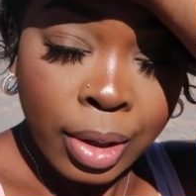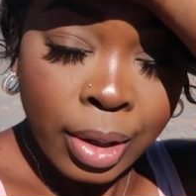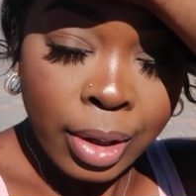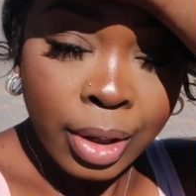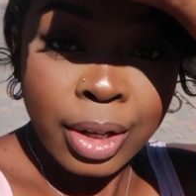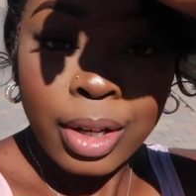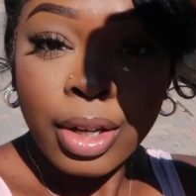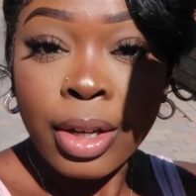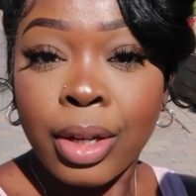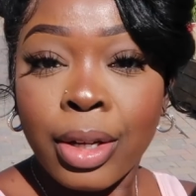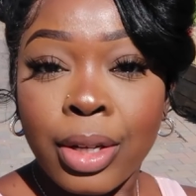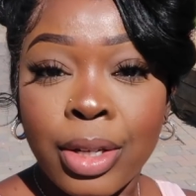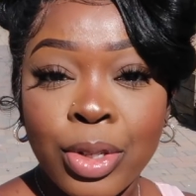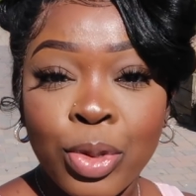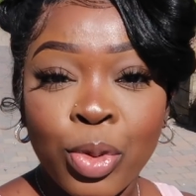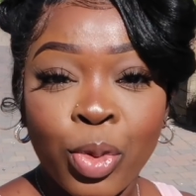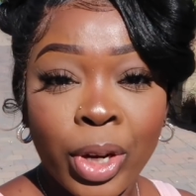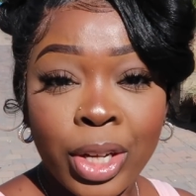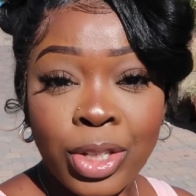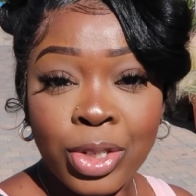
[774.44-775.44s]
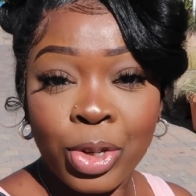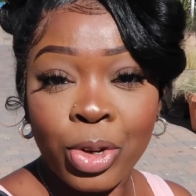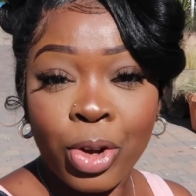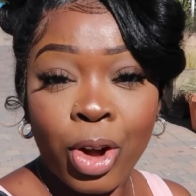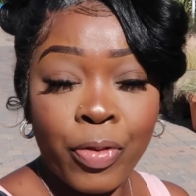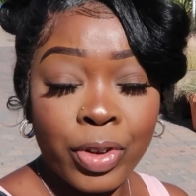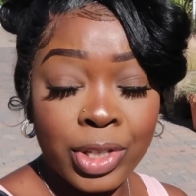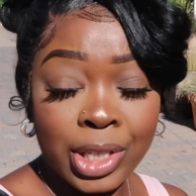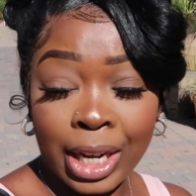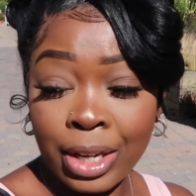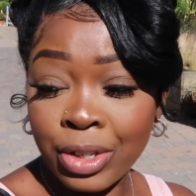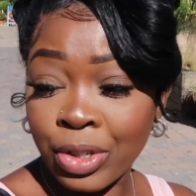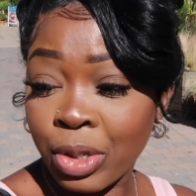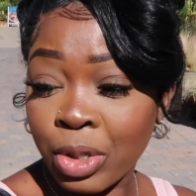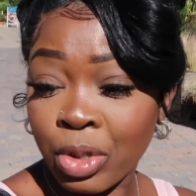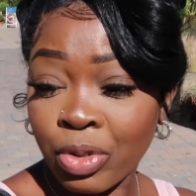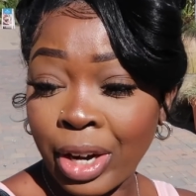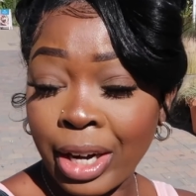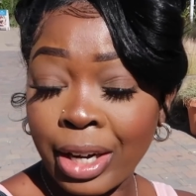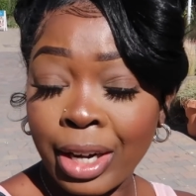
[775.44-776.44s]
did! It's way too hot for
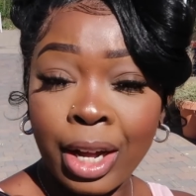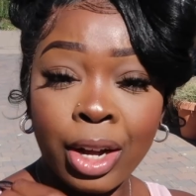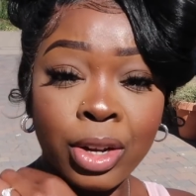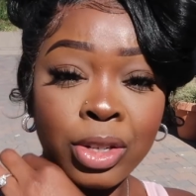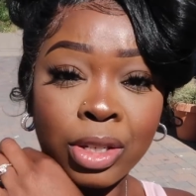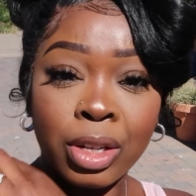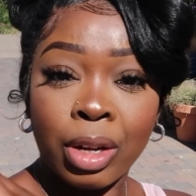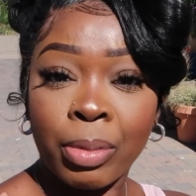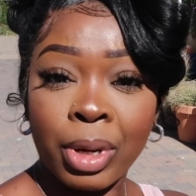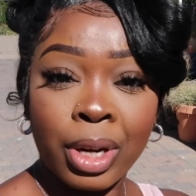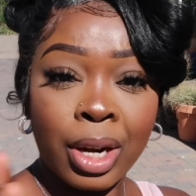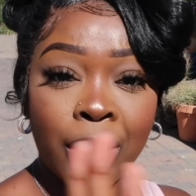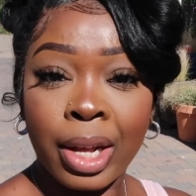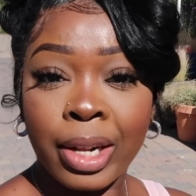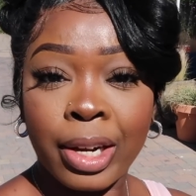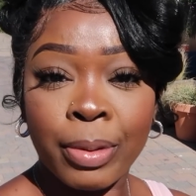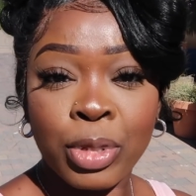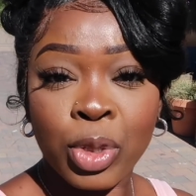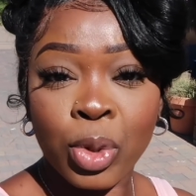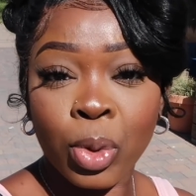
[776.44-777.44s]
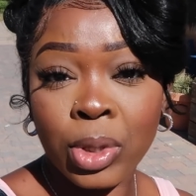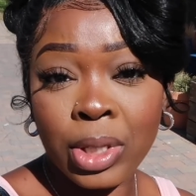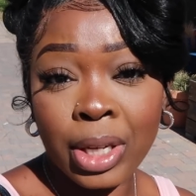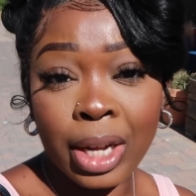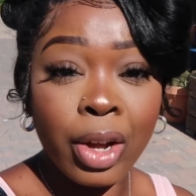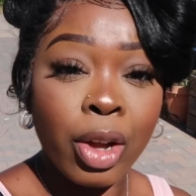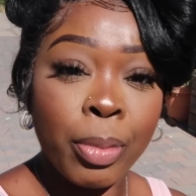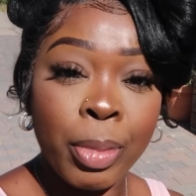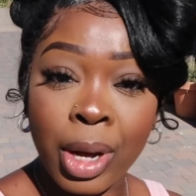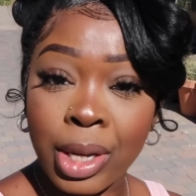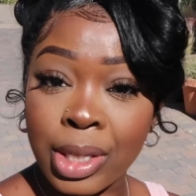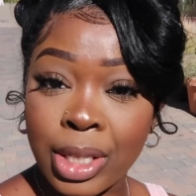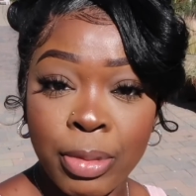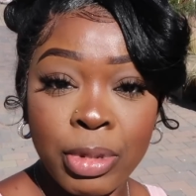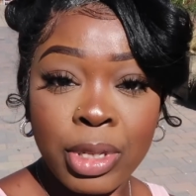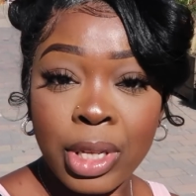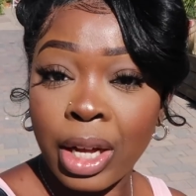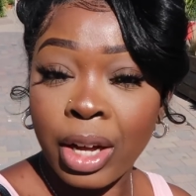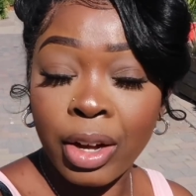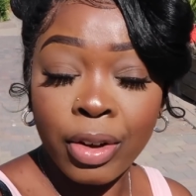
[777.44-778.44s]
tantrums right now, so I'm going to let them sort it out amongst
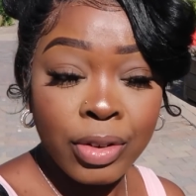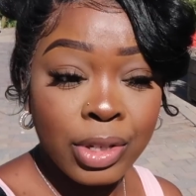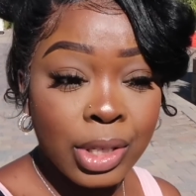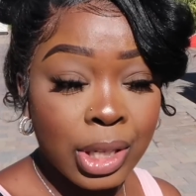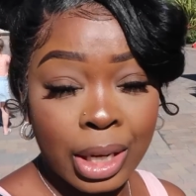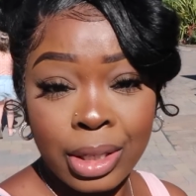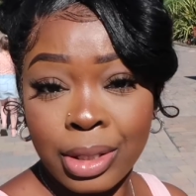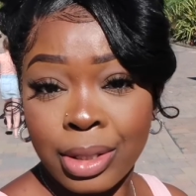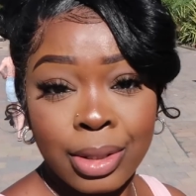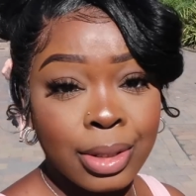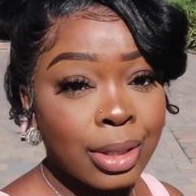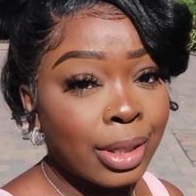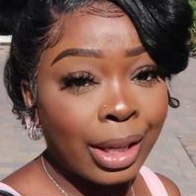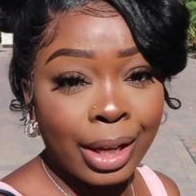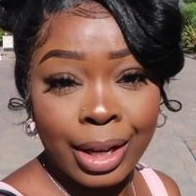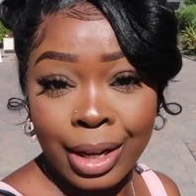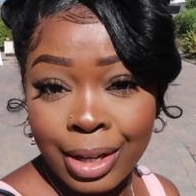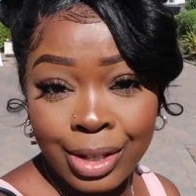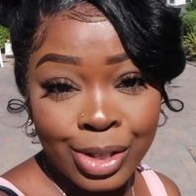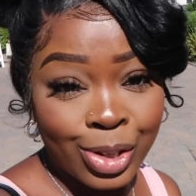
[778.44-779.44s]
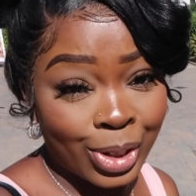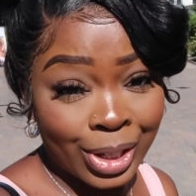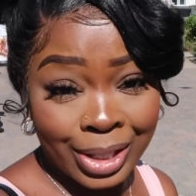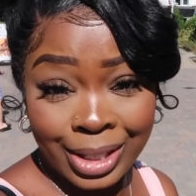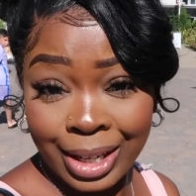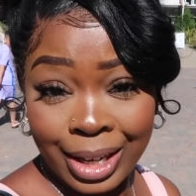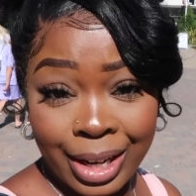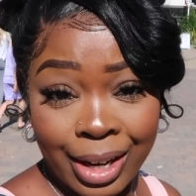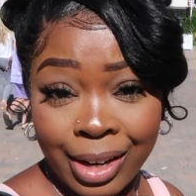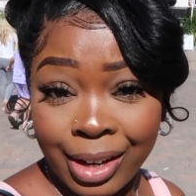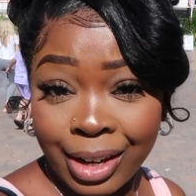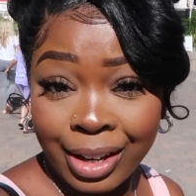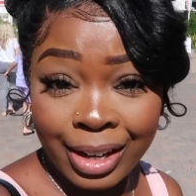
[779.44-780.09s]
themselves. Like, today is not the day,